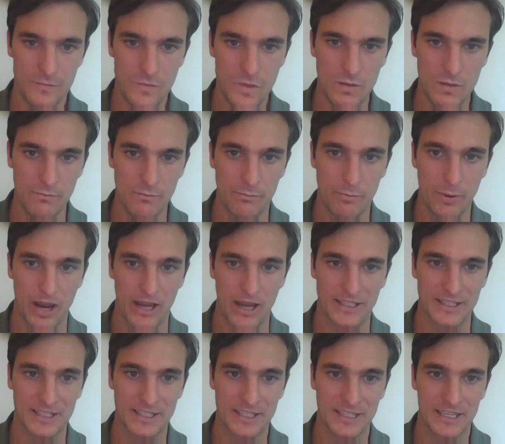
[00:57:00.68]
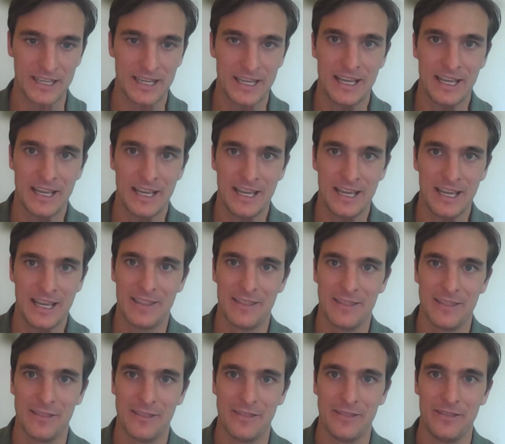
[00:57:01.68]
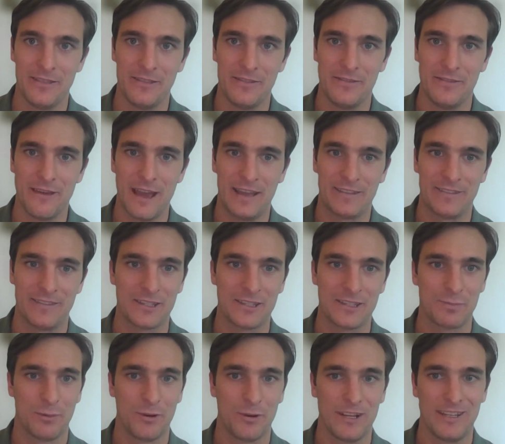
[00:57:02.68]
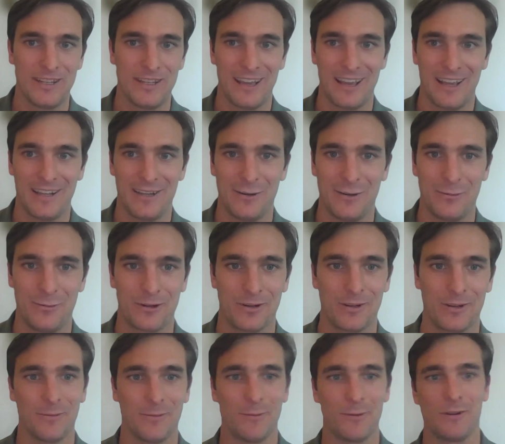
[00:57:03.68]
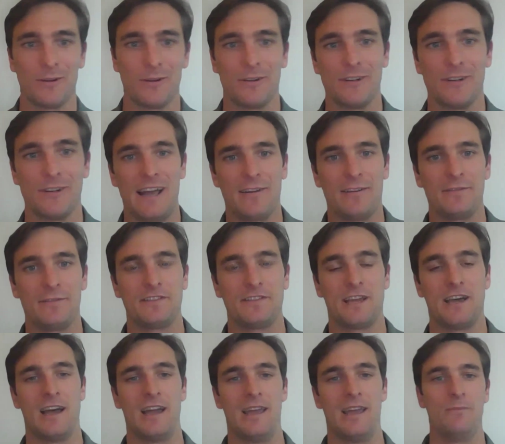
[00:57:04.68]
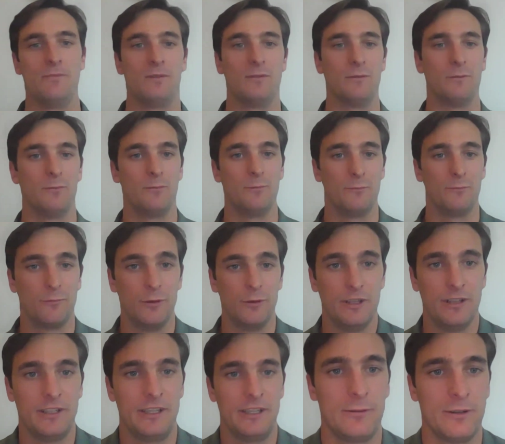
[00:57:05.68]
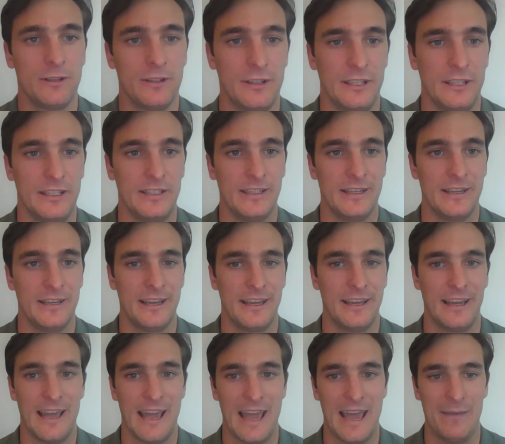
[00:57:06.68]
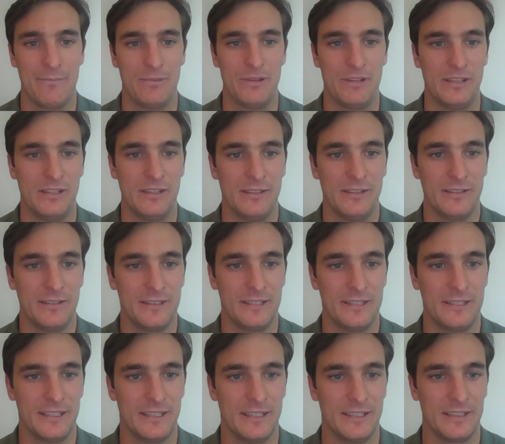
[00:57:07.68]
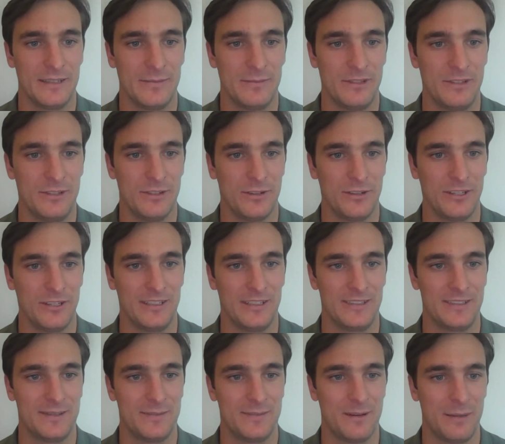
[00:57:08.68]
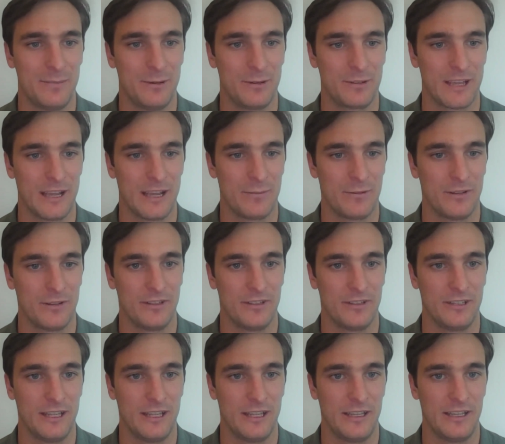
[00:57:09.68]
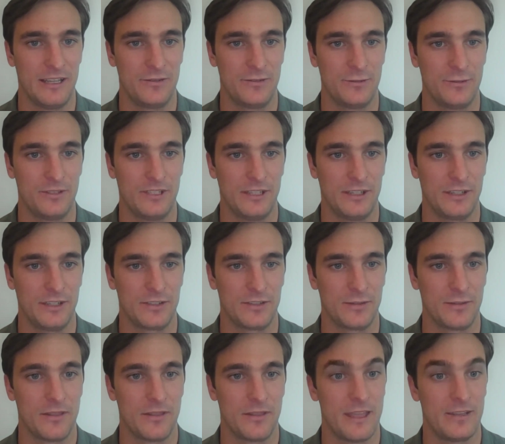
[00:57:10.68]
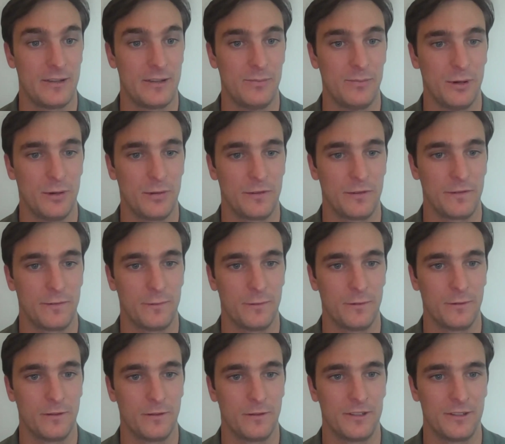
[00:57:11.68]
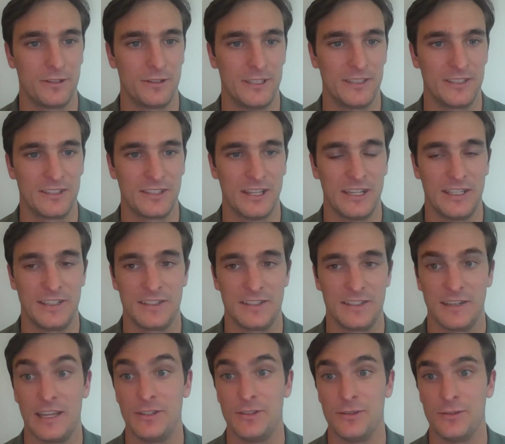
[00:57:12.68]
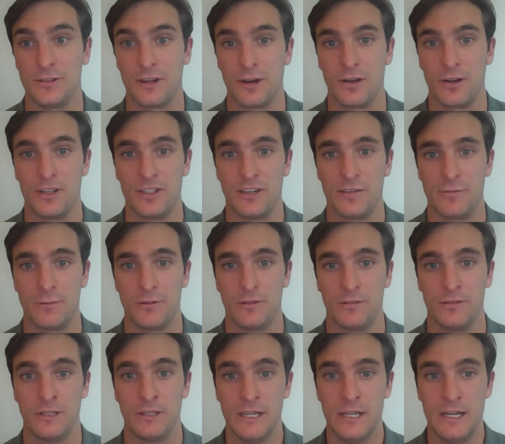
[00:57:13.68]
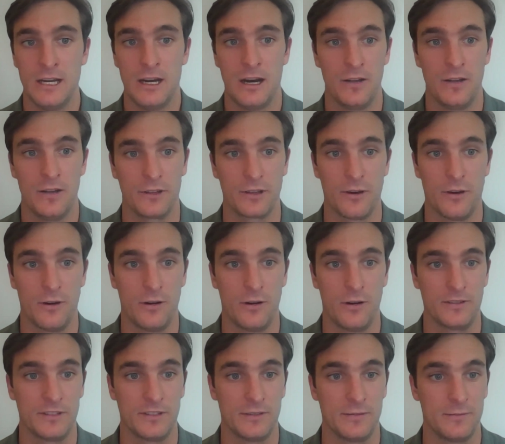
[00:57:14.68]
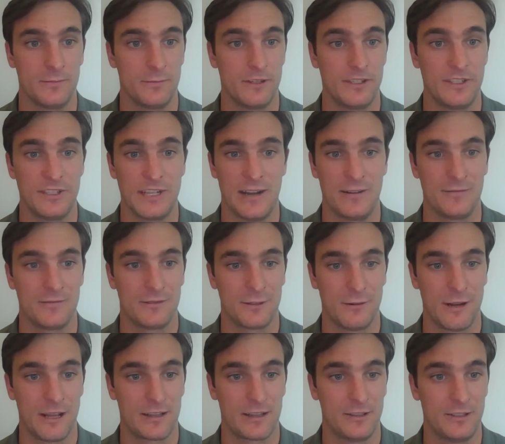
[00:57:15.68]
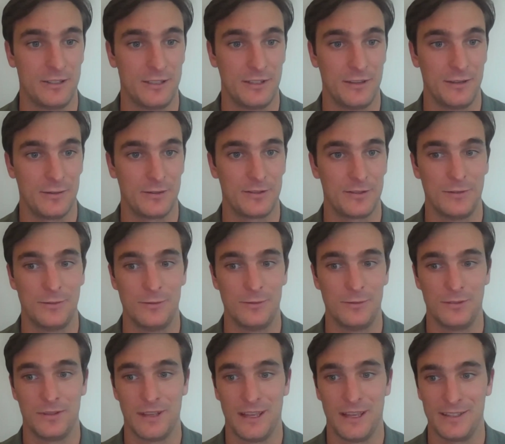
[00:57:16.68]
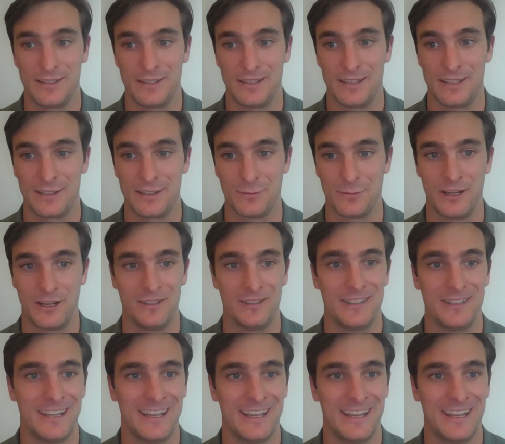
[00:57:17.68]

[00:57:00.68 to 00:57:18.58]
But at this point, I know we're out of time. Really, really happy to be joined by both Gabrielle and Andrew here. So thank you both for your insights. And I do encourage everyone on the call to reach out directly to those two as well.